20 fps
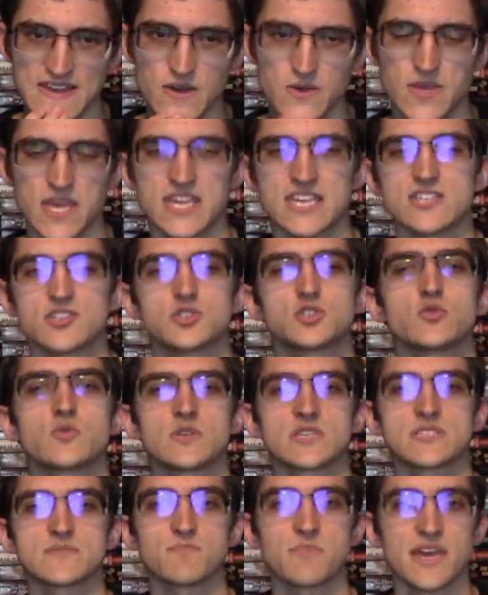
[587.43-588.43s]
okay, he's doing
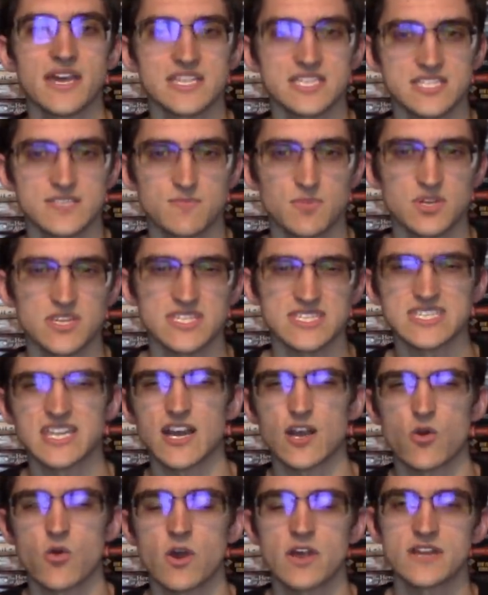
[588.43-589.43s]
his best, but he's
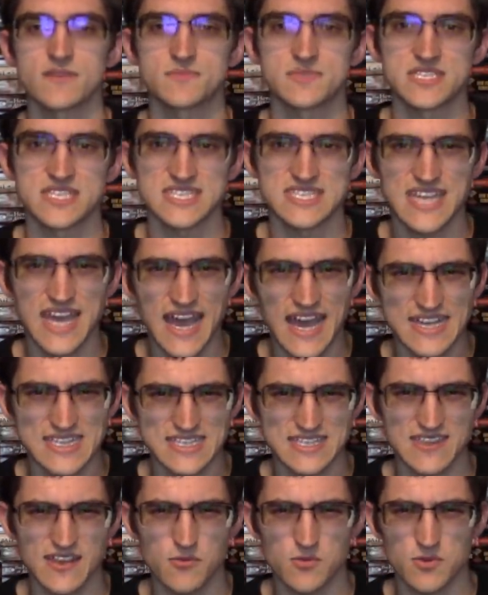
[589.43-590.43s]
not quite up to the task,
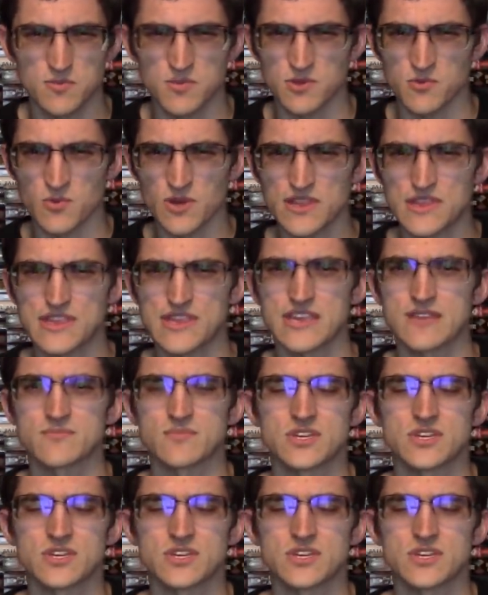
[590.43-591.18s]
that would have been one thing.